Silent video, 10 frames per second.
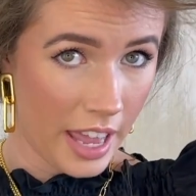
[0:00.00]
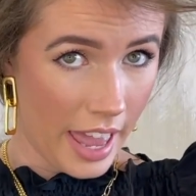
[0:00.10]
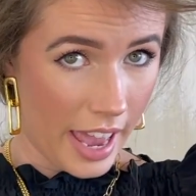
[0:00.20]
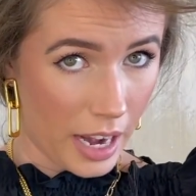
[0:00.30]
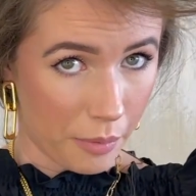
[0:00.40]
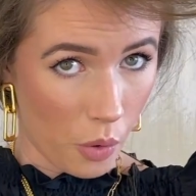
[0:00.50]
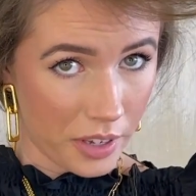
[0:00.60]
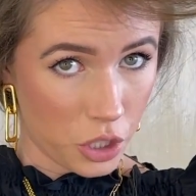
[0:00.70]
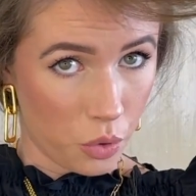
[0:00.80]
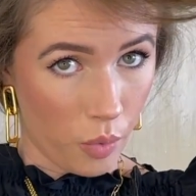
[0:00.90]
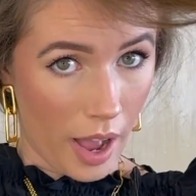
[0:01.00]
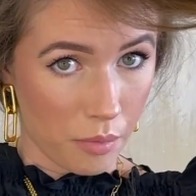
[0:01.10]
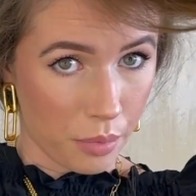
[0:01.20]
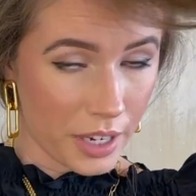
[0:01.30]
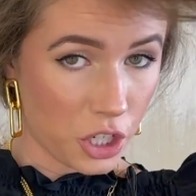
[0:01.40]
and I'm going to
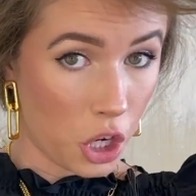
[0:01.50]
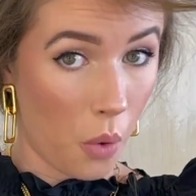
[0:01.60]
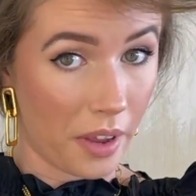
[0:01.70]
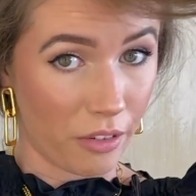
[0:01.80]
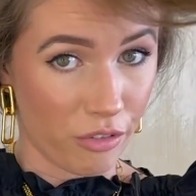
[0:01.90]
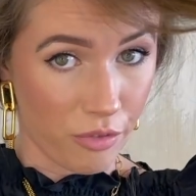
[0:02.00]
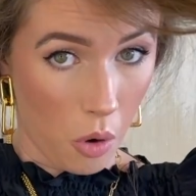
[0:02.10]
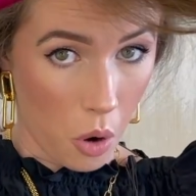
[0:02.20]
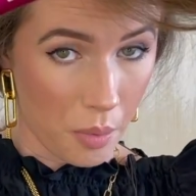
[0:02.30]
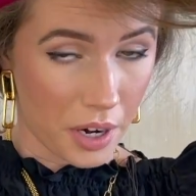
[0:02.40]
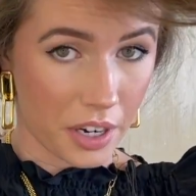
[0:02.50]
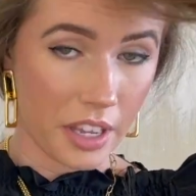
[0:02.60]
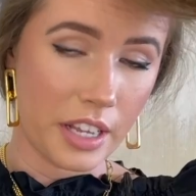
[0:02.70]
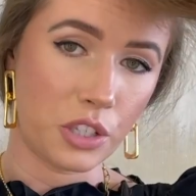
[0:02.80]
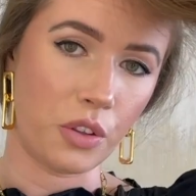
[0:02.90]
round brush going forward.
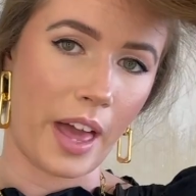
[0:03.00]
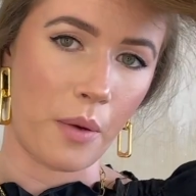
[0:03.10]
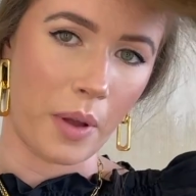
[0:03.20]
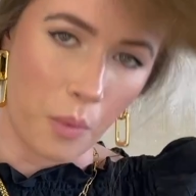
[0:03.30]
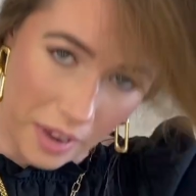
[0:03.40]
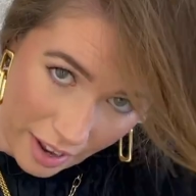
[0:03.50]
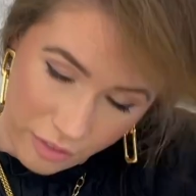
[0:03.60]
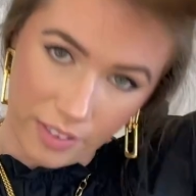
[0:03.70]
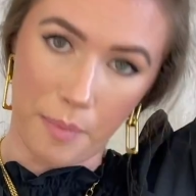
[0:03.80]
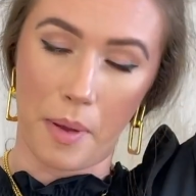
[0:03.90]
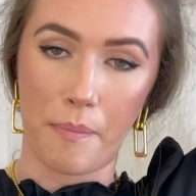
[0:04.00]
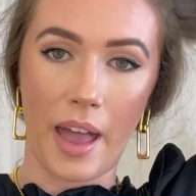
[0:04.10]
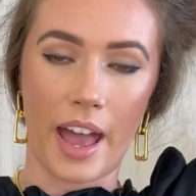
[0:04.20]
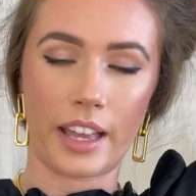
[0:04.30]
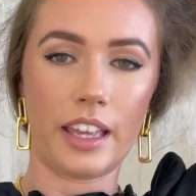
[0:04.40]
So that way when I flip it
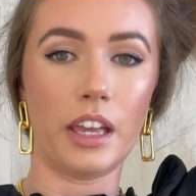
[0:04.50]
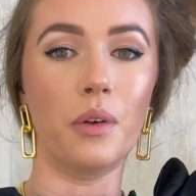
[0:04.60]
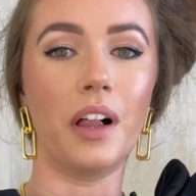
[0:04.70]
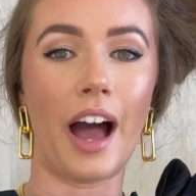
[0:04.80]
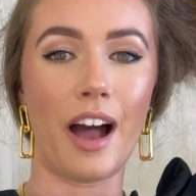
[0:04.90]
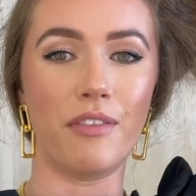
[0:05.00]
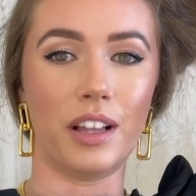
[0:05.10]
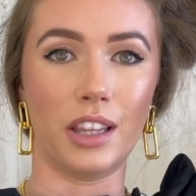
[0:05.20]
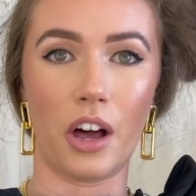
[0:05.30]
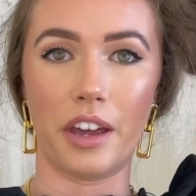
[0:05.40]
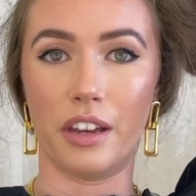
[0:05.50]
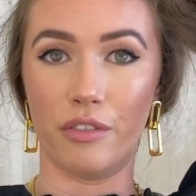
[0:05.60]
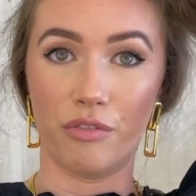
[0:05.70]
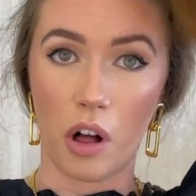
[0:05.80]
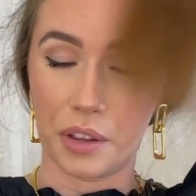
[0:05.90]
back, it will have a lot
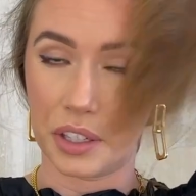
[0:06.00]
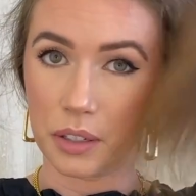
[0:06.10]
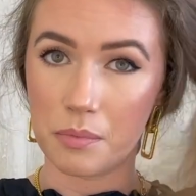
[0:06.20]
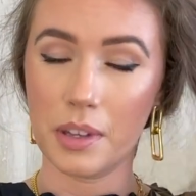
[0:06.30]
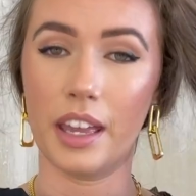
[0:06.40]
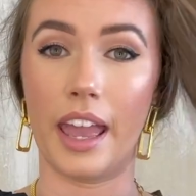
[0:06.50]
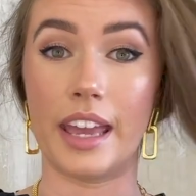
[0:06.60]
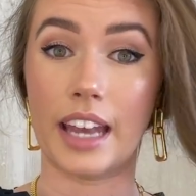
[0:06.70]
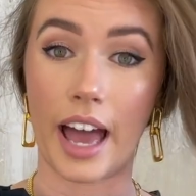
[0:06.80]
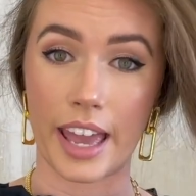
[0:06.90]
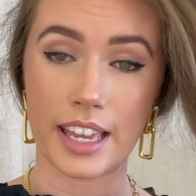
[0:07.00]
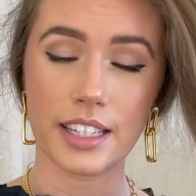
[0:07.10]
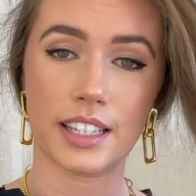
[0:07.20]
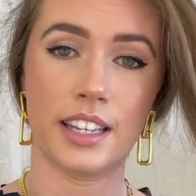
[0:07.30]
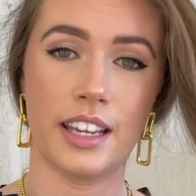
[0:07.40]
of volume and
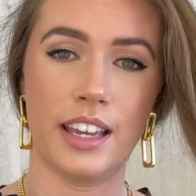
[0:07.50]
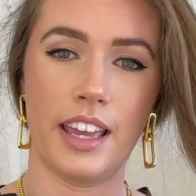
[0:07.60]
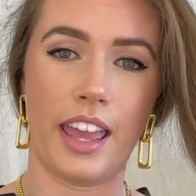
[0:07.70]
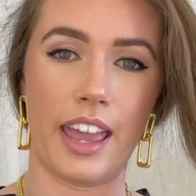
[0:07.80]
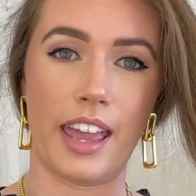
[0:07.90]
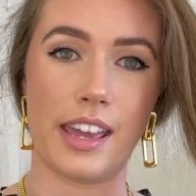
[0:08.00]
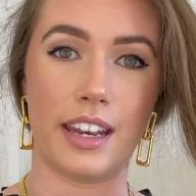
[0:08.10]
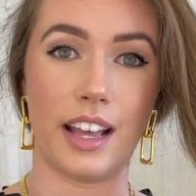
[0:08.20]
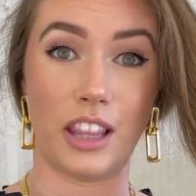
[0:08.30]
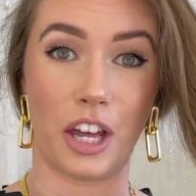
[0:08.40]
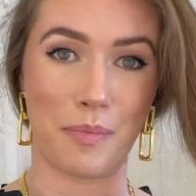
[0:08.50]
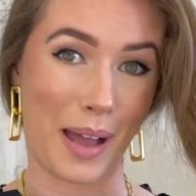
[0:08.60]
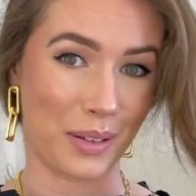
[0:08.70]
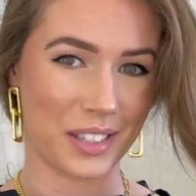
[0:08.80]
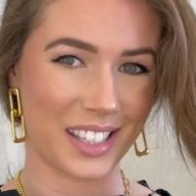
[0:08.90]
height and a lot of
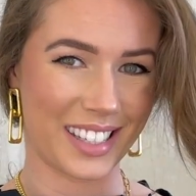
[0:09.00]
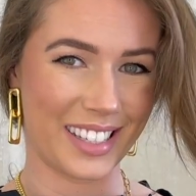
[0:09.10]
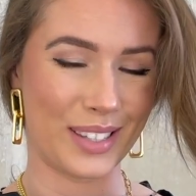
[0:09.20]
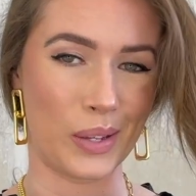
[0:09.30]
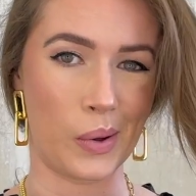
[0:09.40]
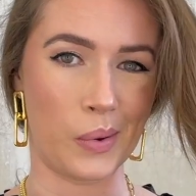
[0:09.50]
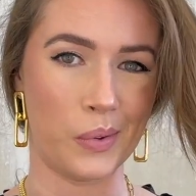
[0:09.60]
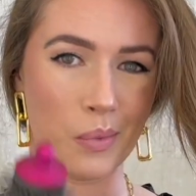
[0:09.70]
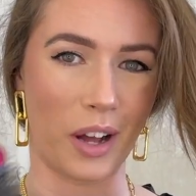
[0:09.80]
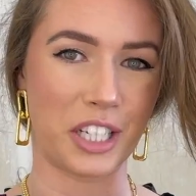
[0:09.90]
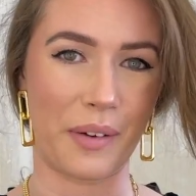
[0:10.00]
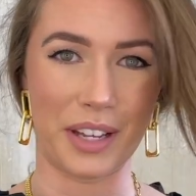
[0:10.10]
bounce. So watch how I do